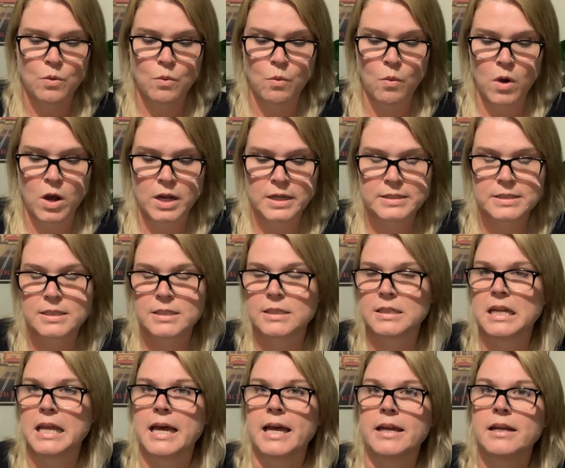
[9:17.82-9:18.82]
want to
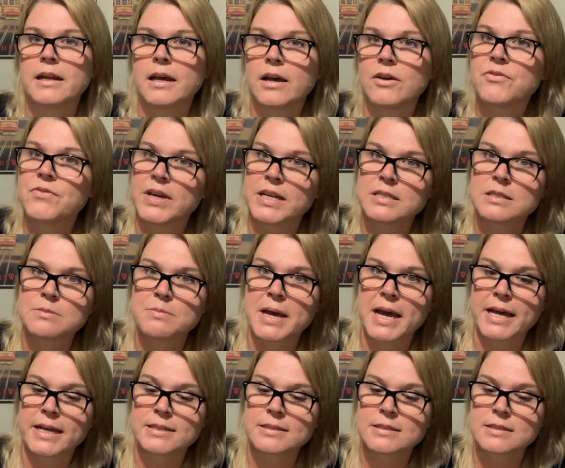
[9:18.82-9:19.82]
let a face
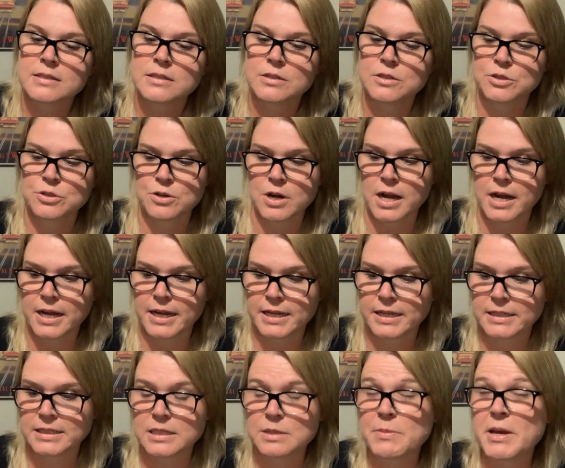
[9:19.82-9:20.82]
mask
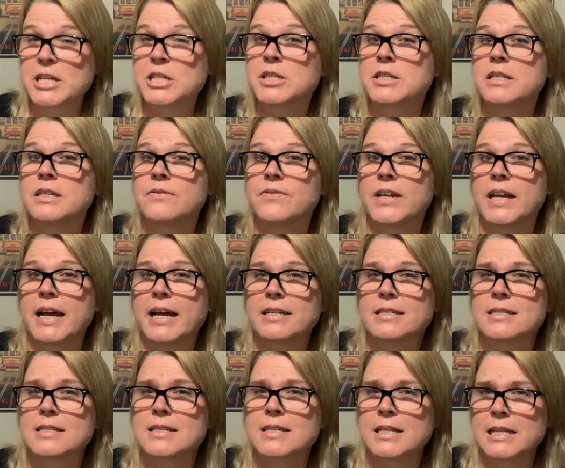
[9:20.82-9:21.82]
dry, especially if it
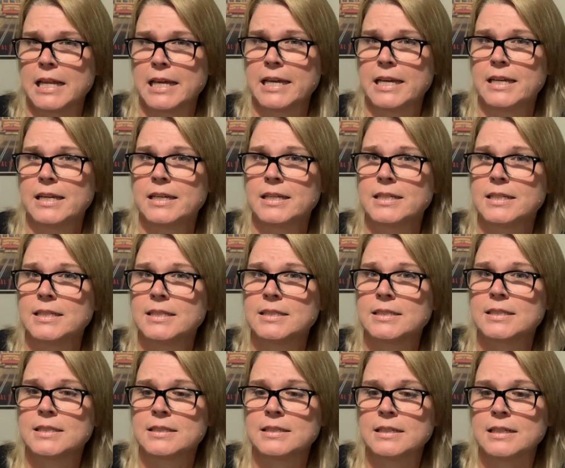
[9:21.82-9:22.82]
has clay in
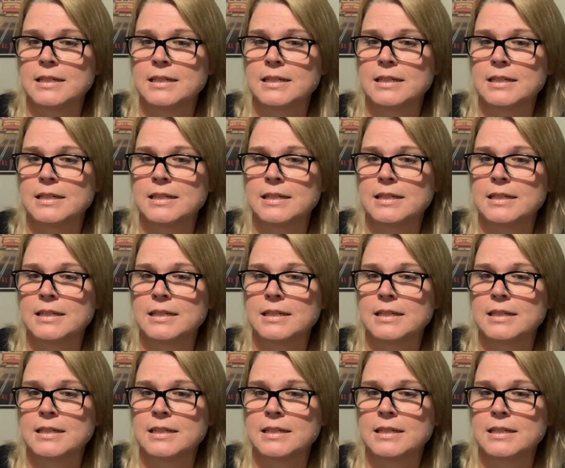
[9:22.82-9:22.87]
it.